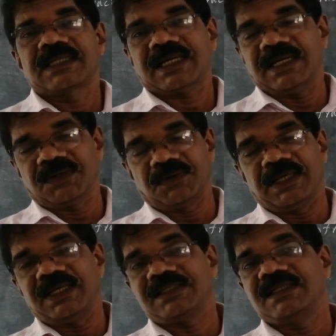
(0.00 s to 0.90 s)
Second rule
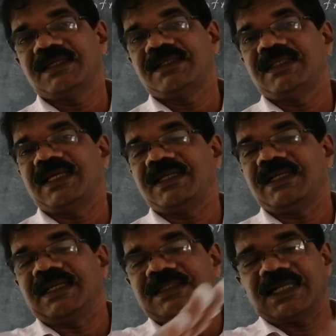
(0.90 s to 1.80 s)
is the
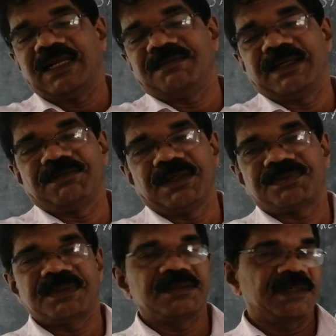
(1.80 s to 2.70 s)
inner shell
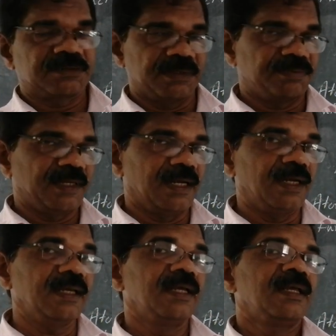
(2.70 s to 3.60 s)
must be
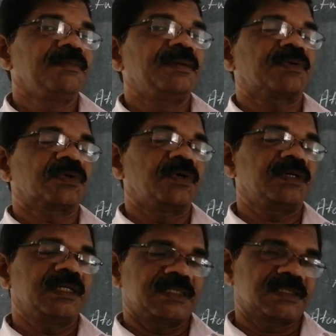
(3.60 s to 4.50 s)
filled before
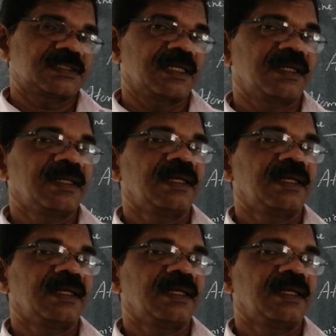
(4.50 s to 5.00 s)
going to this shell.